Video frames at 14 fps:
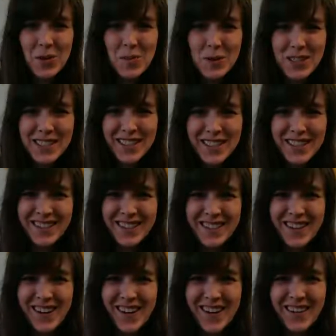boys and
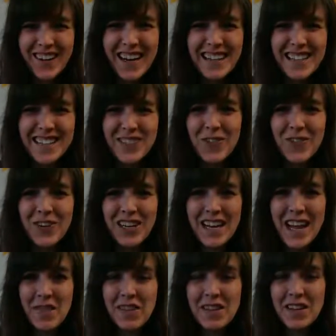girls. All right, so we're going
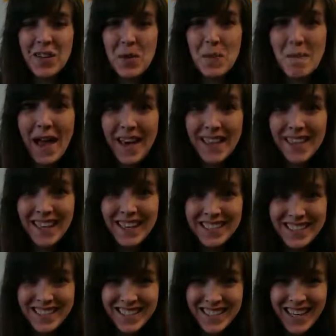to have another math
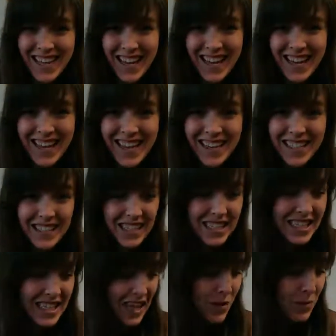lesson today.
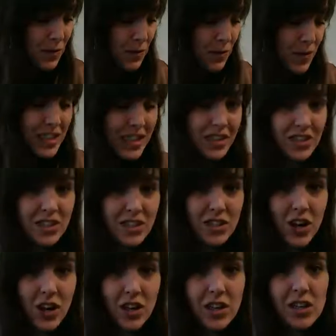Today we're going to
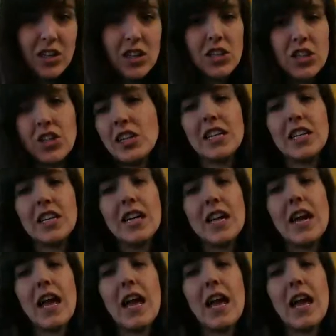start learning